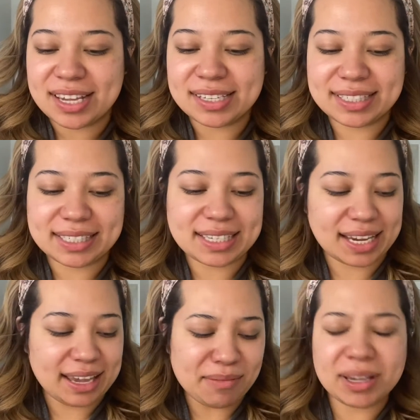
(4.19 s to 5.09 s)
Today,
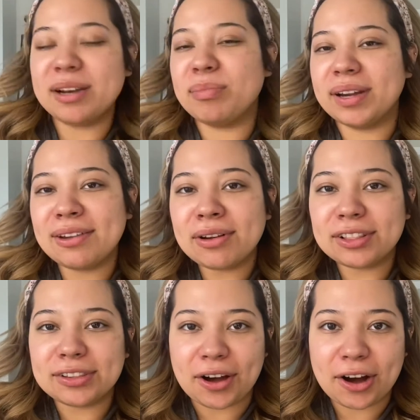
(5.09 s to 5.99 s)
I'm going to bring you
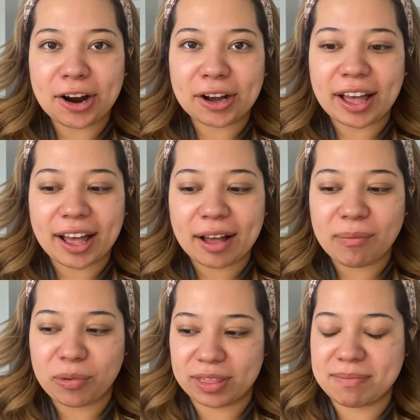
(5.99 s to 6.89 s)
along
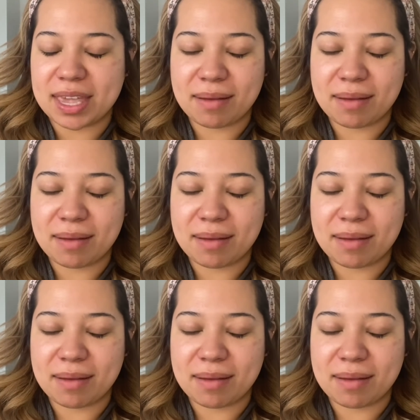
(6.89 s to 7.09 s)
with me.